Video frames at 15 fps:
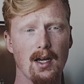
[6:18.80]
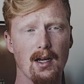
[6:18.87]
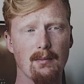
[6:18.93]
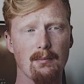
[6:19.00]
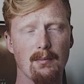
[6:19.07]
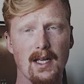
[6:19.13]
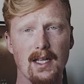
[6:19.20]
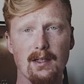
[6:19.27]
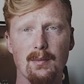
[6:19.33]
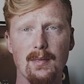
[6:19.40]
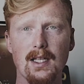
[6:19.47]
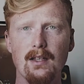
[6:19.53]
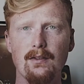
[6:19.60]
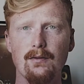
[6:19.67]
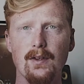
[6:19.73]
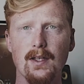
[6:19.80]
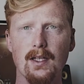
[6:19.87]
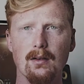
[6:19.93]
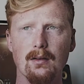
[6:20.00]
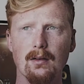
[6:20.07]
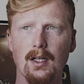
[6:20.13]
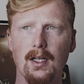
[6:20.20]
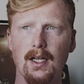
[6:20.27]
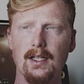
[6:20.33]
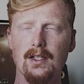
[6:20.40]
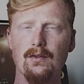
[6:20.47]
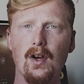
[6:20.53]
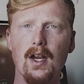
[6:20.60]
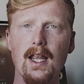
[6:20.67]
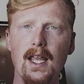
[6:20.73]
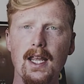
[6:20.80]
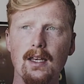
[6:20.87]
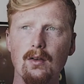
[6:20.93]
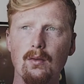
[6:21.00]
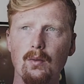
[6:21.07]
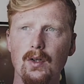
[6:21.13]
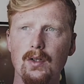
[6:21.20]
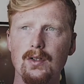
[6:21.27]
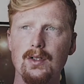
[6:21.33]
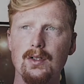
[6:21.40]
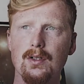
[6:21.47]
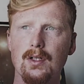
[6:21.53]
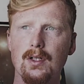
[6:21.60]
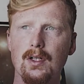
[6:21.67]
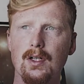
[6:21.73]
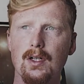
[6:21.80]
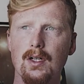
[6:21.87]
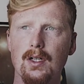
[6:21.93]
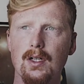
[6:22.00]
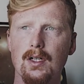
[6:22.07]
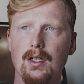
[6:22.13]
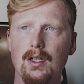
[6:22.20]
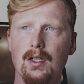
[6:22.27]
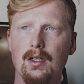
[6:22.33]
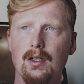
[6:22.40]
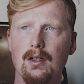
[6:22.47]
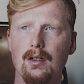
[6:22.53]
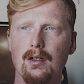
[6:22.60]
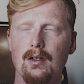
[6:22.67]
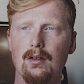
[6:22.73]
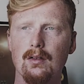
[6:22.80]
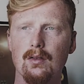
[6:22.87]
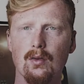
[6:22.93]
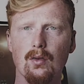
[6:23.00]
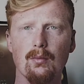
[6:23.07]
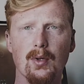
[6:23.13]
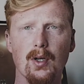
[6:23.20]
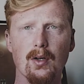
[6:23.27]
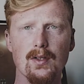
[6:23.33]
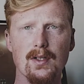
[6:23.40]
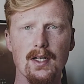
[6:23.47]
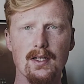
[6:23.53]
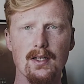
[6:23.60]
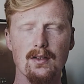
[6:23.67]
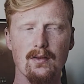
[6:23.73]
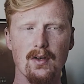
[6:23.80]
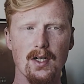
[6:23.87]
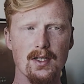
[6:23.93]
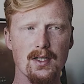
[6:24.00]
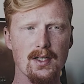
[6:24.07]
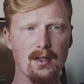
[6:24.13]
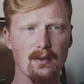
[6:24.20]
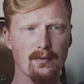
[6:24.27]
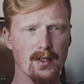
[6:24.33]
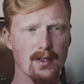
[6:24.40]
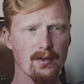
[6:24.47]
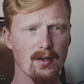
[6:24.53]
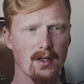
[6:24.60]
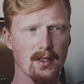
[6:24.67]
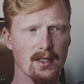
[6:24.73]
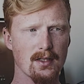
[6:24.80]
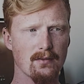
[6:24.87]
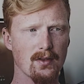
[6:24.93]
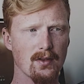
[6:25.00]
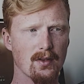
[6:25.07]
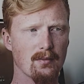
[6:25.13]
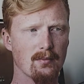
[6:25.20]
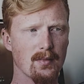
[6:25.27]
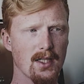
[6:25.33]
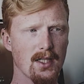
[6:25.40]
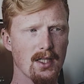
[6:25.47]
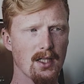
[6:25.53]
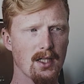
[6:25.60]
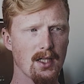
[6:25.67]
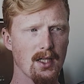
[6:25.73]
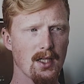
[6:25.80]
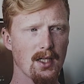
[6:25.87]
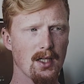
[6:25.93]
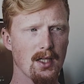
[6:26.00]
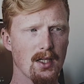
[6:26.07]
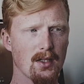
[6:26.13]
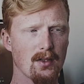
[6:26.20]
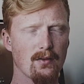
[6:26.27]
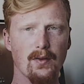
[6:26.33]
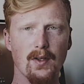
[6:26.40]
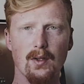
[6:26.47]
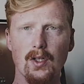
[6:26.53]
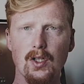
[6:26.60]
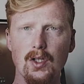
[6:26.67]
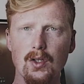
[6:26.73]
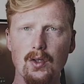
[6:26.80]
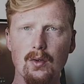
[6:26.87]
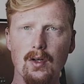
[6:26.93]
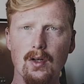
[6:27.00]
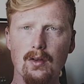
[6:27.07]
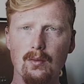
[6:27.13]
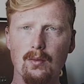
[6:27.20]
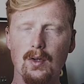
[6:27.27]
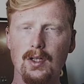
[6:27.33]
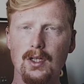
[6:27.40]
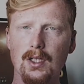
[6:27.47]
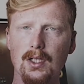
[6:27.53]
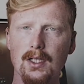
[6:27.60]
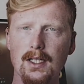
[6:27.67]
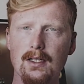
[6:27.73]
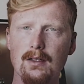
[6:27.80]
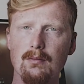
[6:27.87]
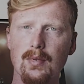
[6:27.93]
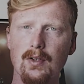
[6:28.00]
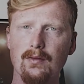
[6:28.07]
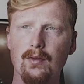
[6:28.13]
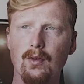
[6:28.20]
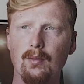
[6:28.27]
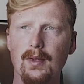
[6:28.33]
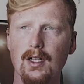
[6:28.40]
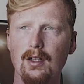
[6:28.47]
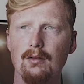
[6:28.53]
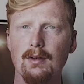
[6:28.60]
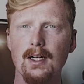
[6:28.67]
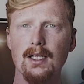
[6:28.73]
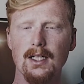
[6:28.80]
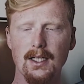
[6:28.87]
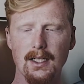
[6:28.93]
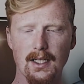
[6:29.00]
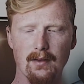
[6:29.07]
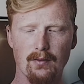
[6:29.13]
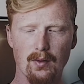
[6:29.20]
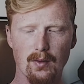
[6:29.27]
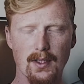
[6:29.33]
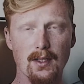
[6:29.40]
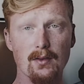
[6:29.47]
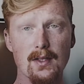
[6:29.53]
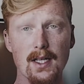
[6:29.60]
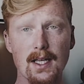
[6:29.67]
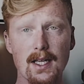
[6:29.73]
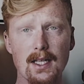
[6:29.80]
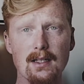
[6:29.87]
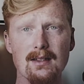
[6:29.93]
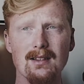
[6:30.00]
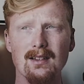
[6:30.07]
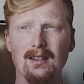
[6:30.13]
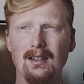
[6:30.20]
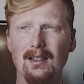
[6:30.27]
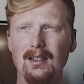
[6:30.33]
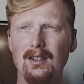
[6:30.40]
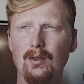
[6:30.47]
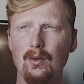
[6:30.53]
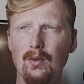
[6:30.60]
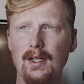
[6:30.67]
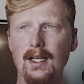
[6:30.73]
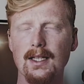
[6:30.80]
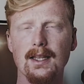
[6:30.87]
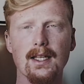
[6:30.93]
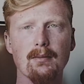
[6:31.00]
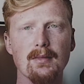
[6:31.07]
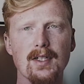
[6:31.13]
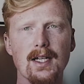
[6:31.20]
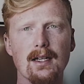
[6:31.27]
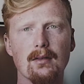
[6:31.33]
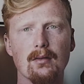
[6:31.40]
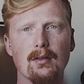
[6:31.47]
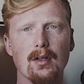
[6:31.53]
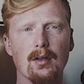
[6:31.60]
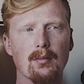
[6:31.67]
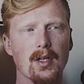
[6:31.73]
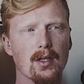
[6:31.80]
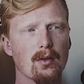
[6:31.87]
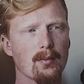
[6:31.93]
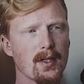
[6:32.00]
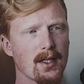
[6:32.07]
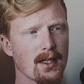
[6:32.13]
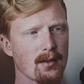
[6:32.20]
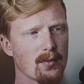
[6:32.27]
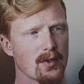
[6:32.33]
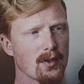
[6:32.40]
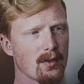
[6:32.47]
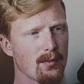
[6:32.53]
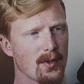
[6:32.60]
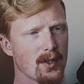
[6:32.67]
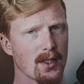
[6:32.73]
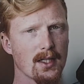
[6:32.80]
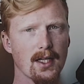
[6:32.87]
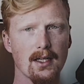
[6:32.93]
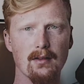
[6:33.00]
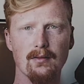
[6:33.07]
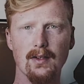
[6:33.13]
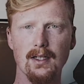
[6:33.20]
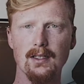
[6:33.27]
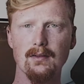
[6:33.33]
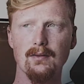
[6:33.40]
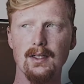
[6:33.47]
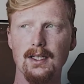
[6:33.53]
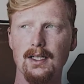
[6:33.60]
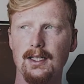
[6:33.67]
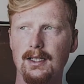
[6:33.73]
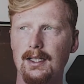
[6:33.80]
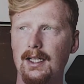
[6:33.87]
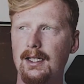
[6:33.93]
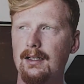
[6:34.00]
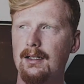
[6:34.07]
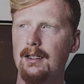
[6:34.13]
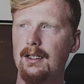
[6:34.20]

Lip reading: made me feel, it's a very inward thought process. It's very self-destructive. You feel that you are the one that isn't performing correctly and everyone else is, and you're letting them down by not being able to communicate effectively. And that